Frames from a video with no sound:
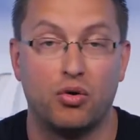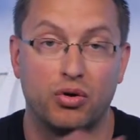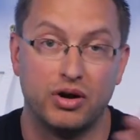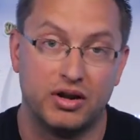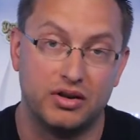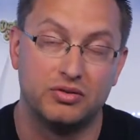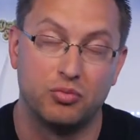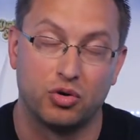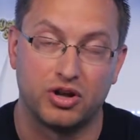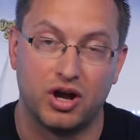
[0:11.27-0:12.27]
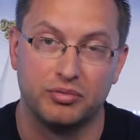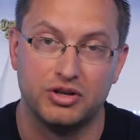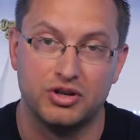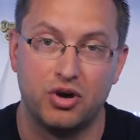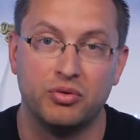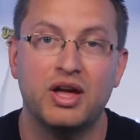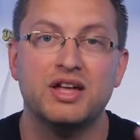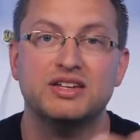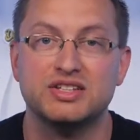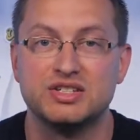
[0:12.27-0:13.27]
or more commonly known,
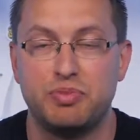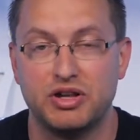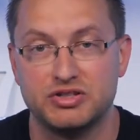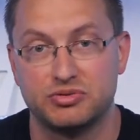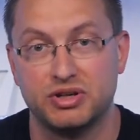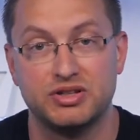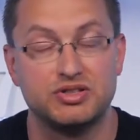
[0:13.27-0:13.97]
dispensary.